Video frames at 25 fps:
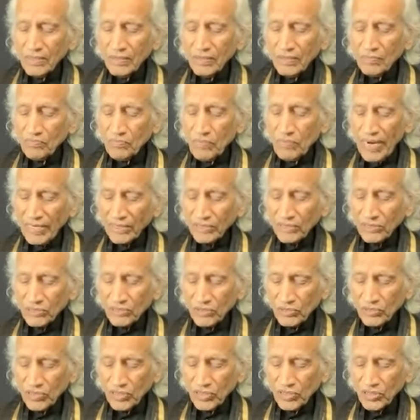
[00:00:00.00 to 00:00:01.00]
back to
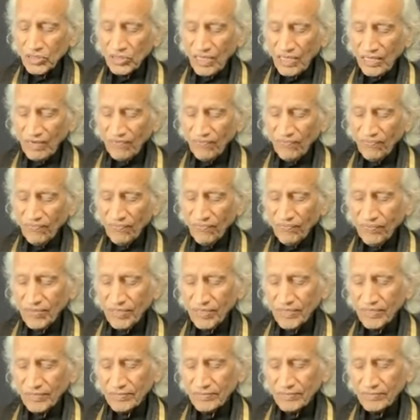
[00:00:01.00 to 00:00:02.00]
the self
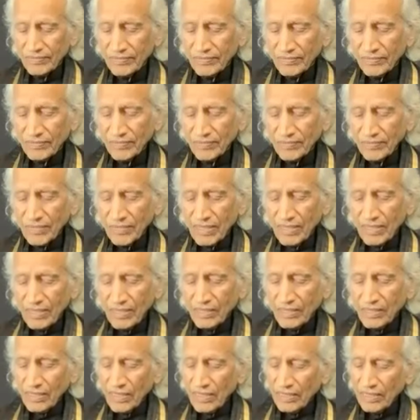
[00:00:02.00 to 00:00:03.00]

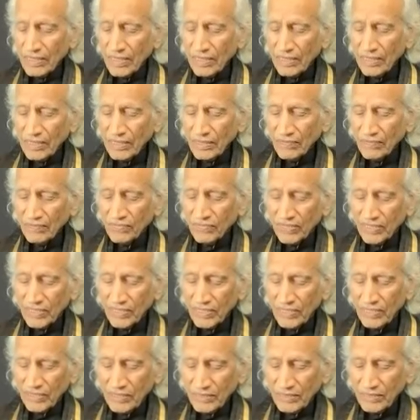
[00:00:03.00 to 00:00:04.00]
that I am
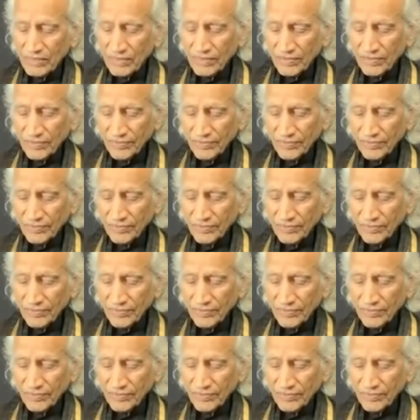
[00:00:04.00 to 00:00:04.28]
within.